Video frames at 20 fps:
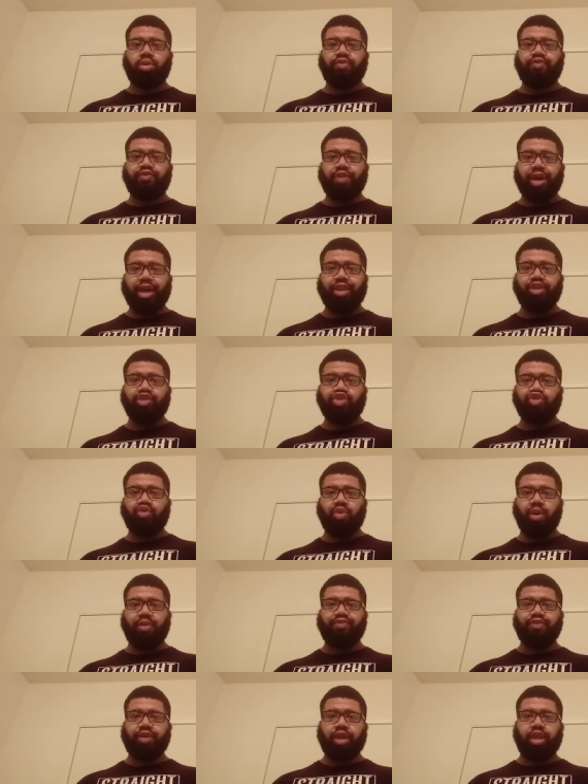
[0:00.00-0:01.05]
find a
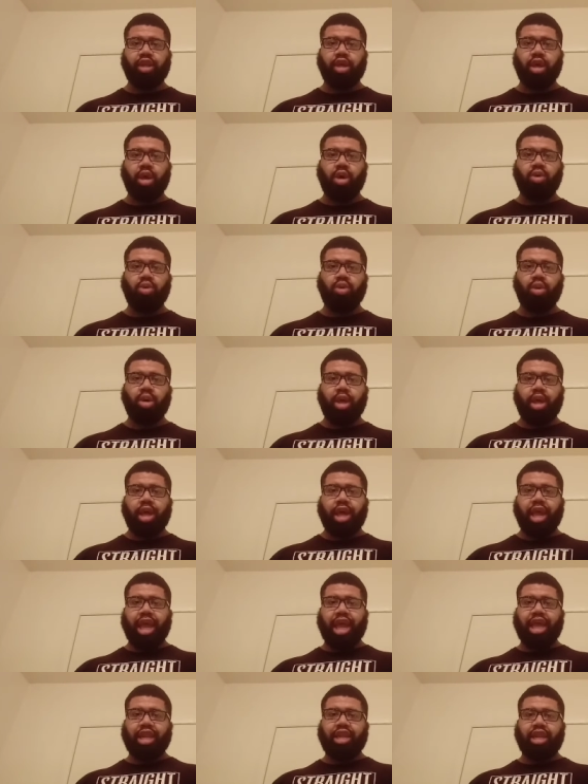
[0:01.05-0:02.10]
short video,
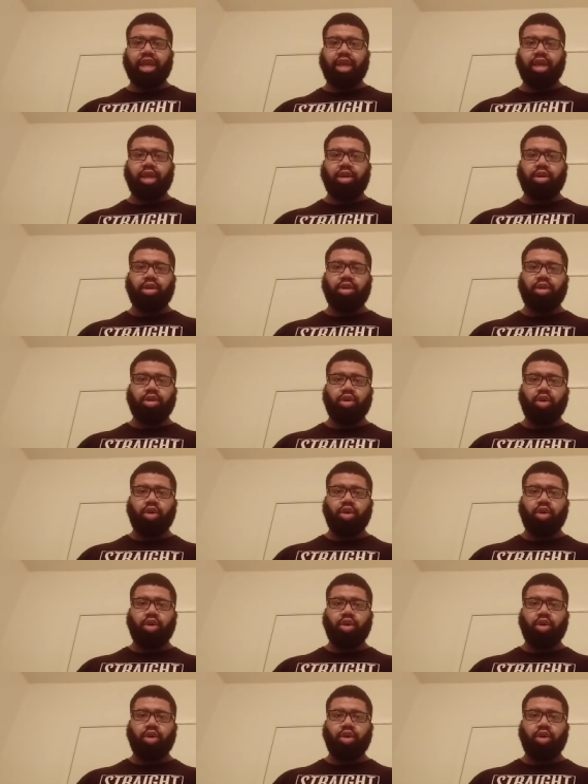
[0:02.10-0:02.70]
and then